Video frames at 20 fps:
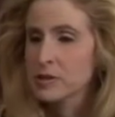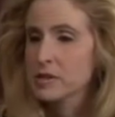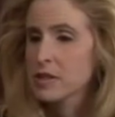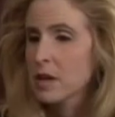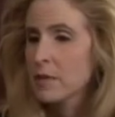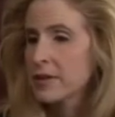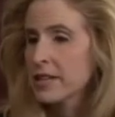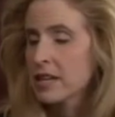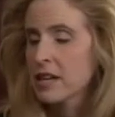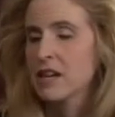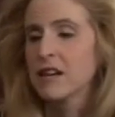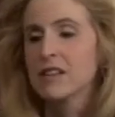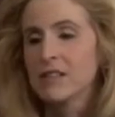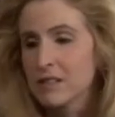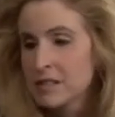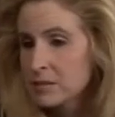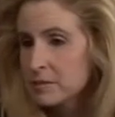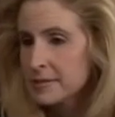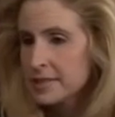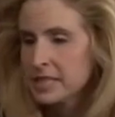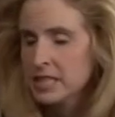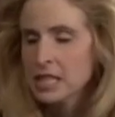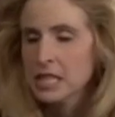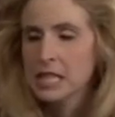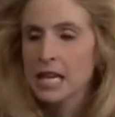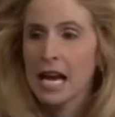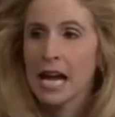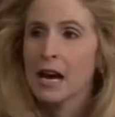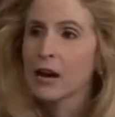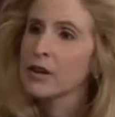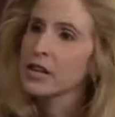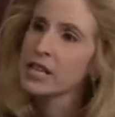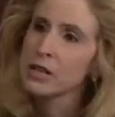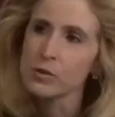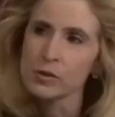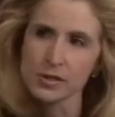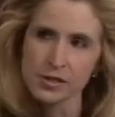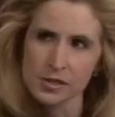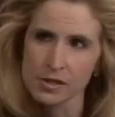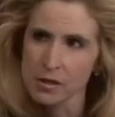when he was coming home and
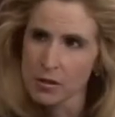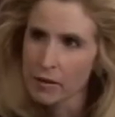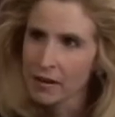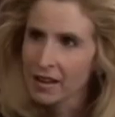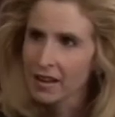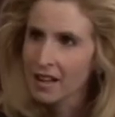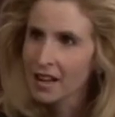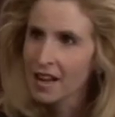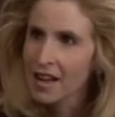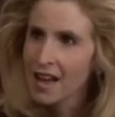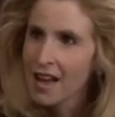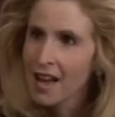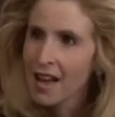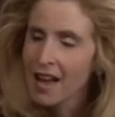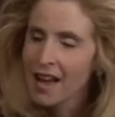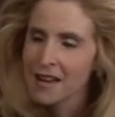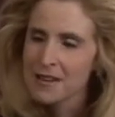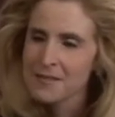how he was doing.